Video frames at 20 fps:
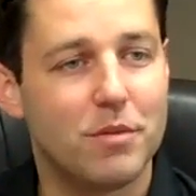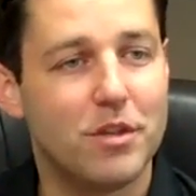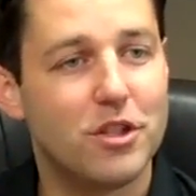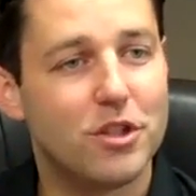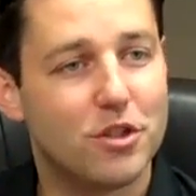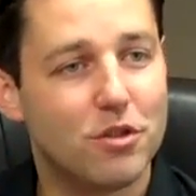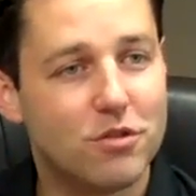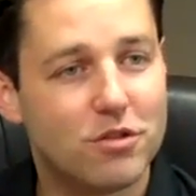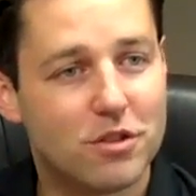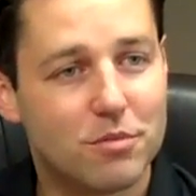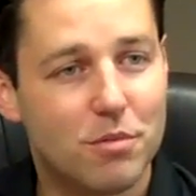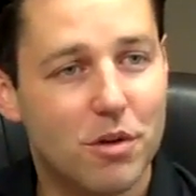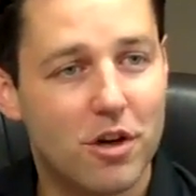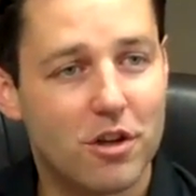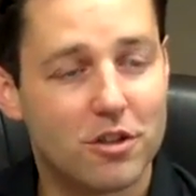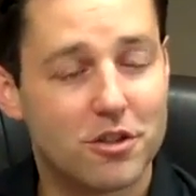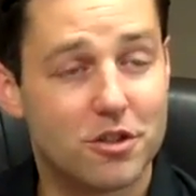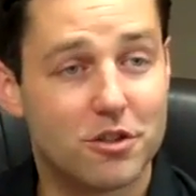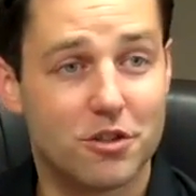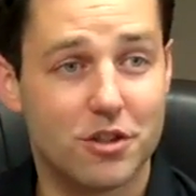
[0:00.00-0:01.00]
He shoots the
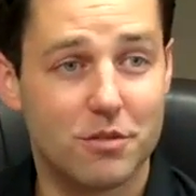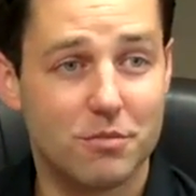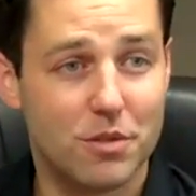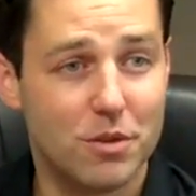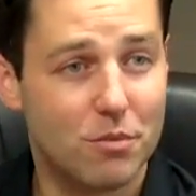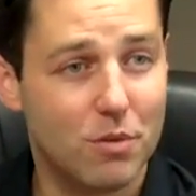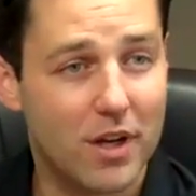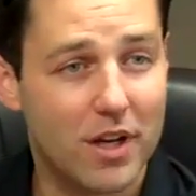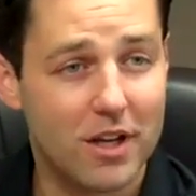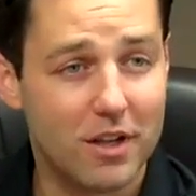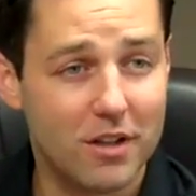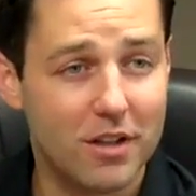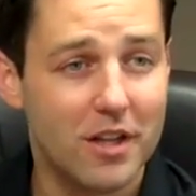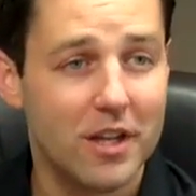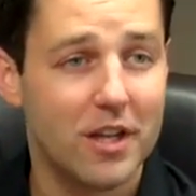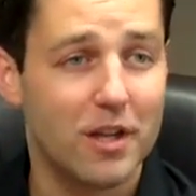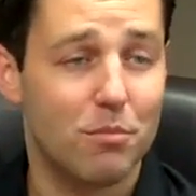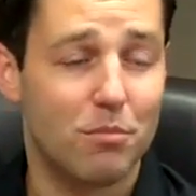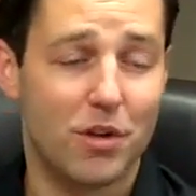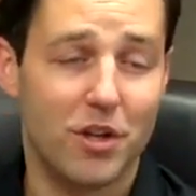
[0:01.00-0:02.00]
ball extremely
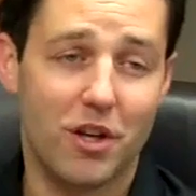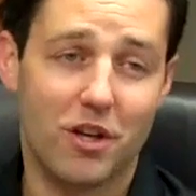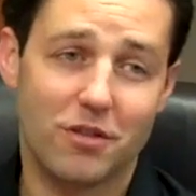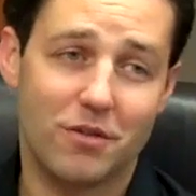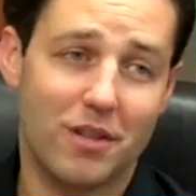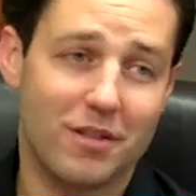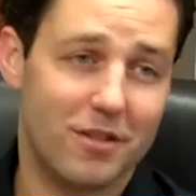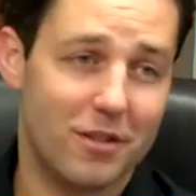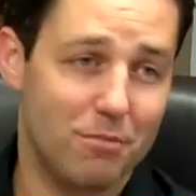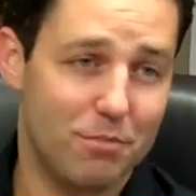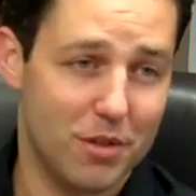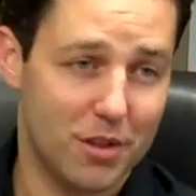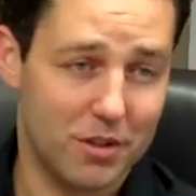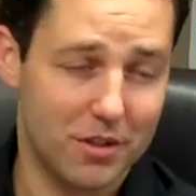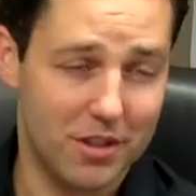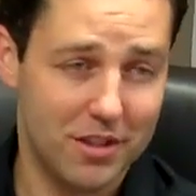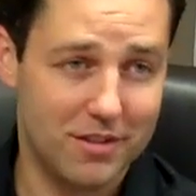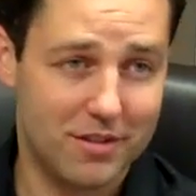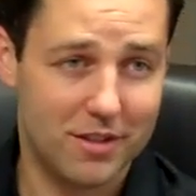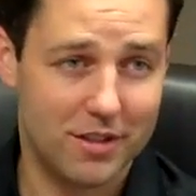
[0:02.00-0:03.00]
well, but he also has an
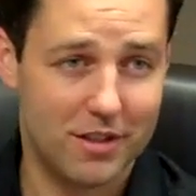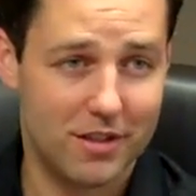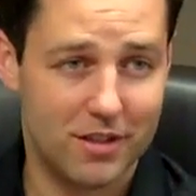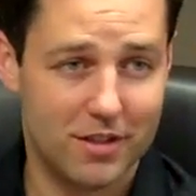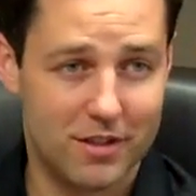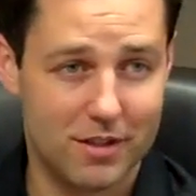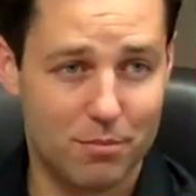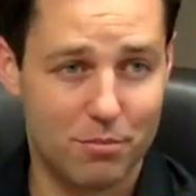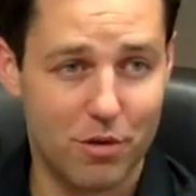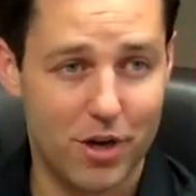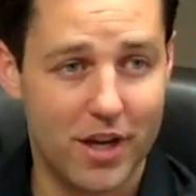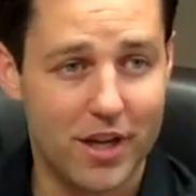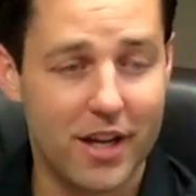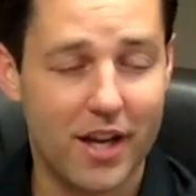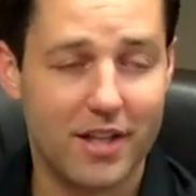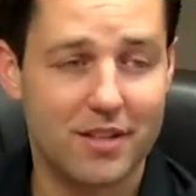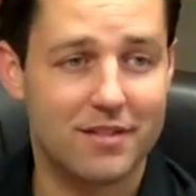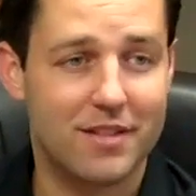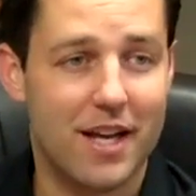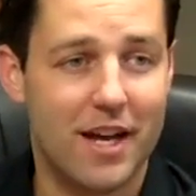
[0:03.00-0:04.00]
ability to break
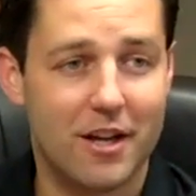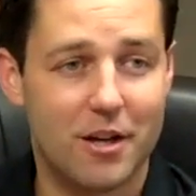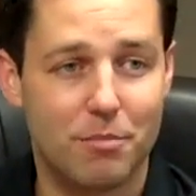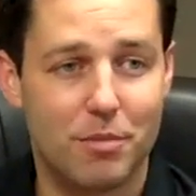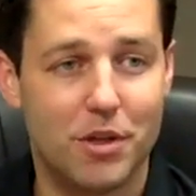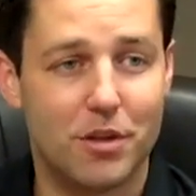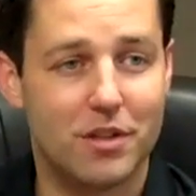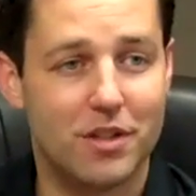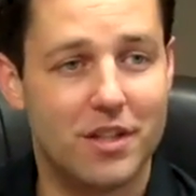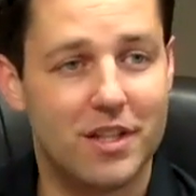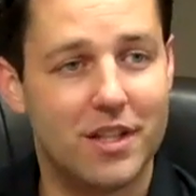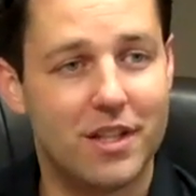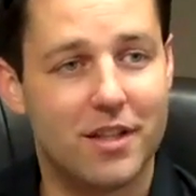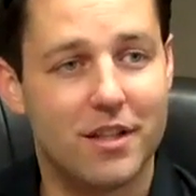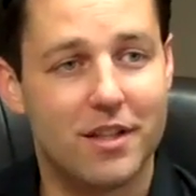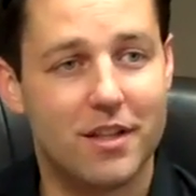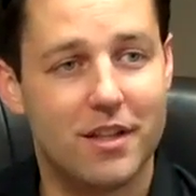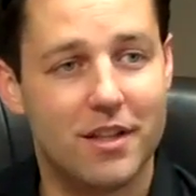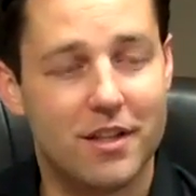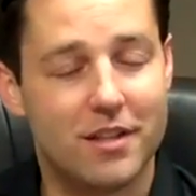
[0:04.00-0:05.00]
guys down and be able to get
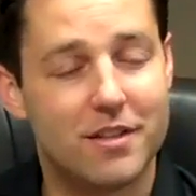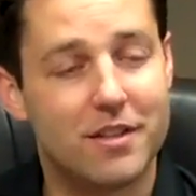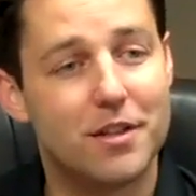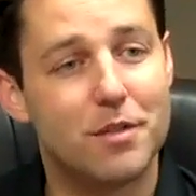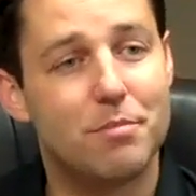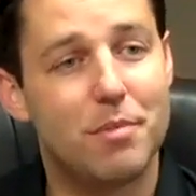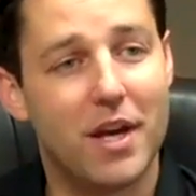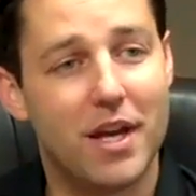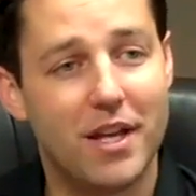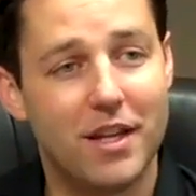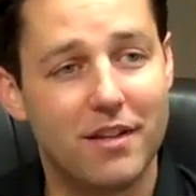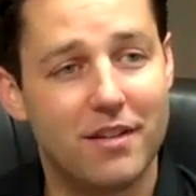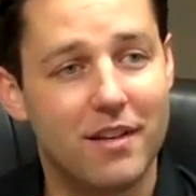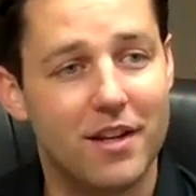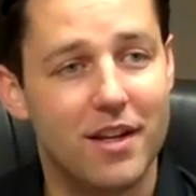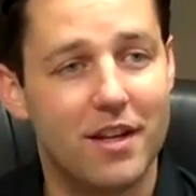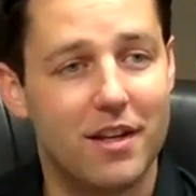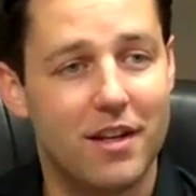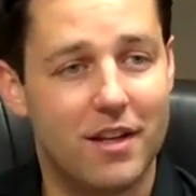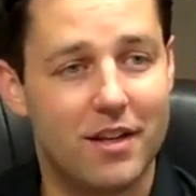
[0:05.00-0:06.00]
into the
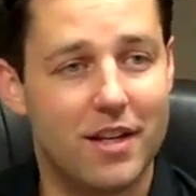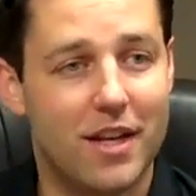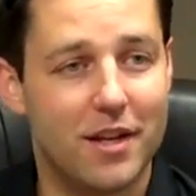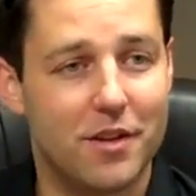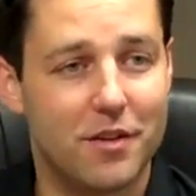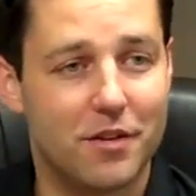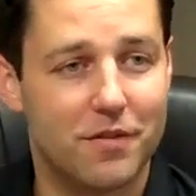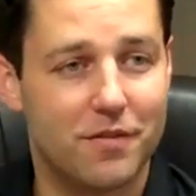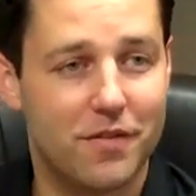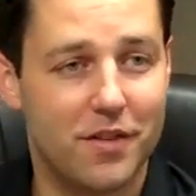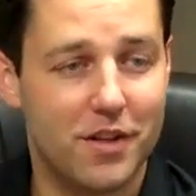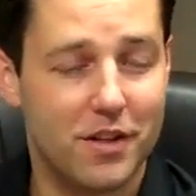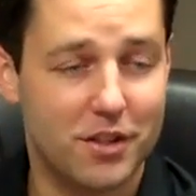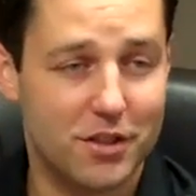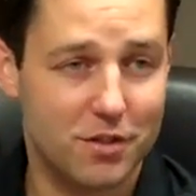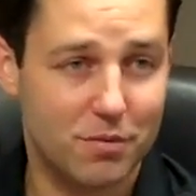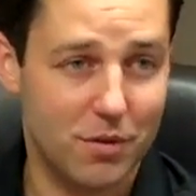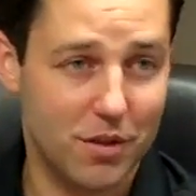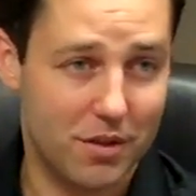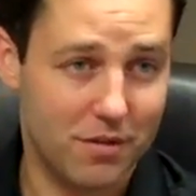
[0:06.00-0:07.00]
paint and either
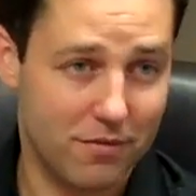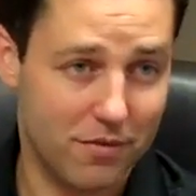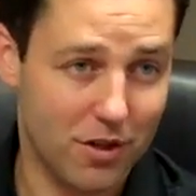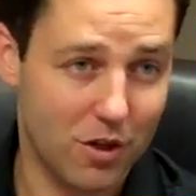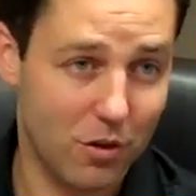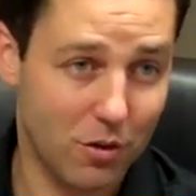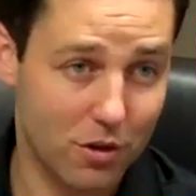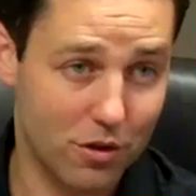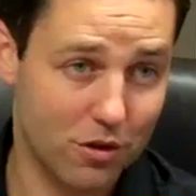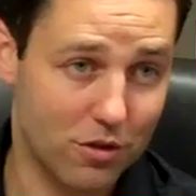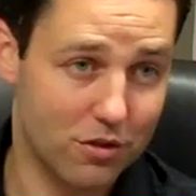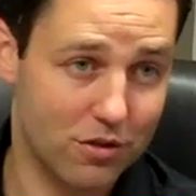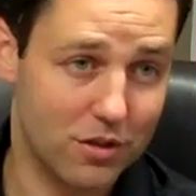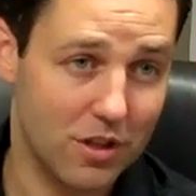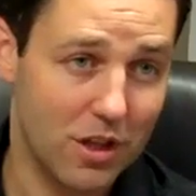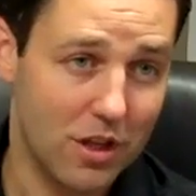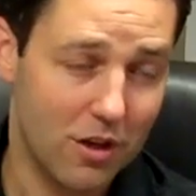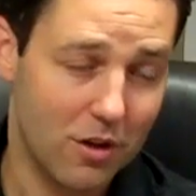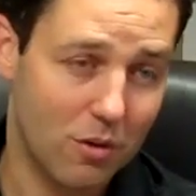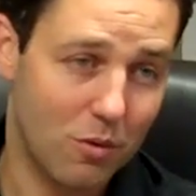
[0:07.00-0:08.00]
finish with floaters